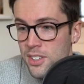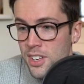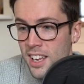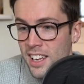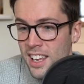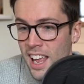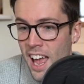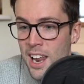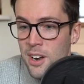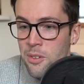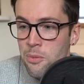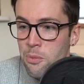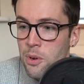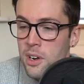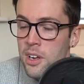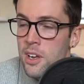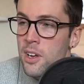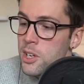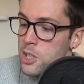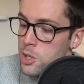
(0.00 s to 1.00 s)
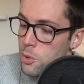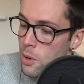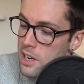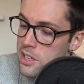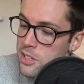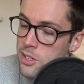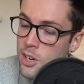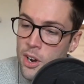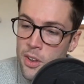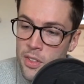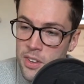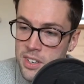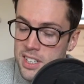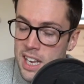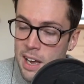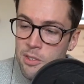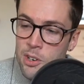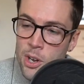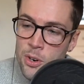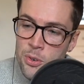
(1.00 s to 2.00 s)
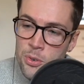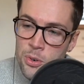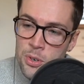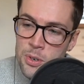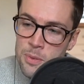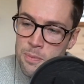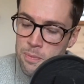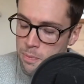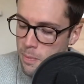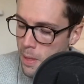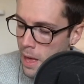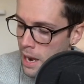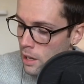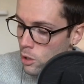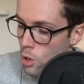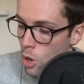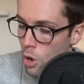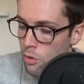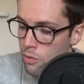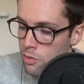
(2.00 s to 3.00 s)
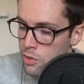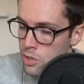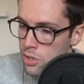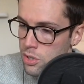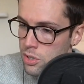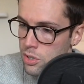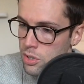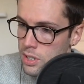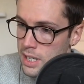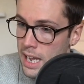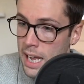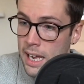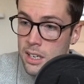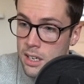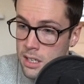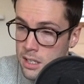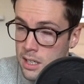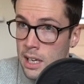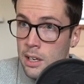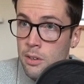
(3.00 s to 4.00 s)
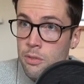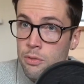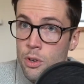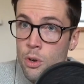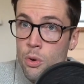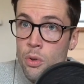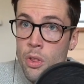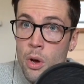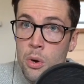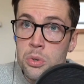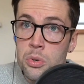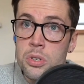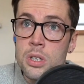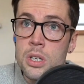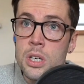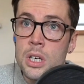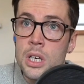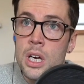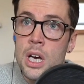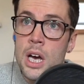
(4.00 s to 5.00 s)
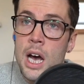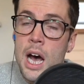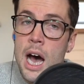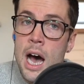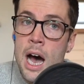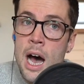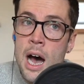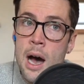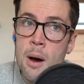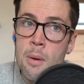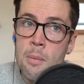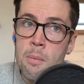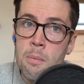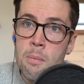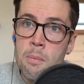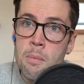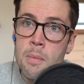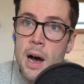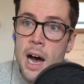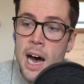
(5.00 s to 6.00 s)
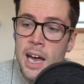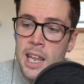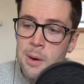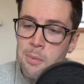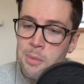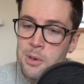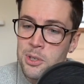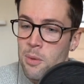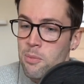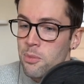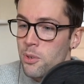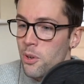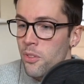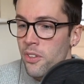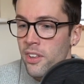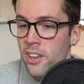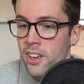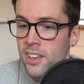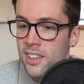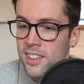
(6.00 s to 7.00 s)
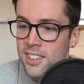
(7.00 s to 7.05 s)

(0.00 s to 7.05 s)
again, we so I started in the 700, and a lot of us did because they had a few of those. Mm. Um, and then we jumped on the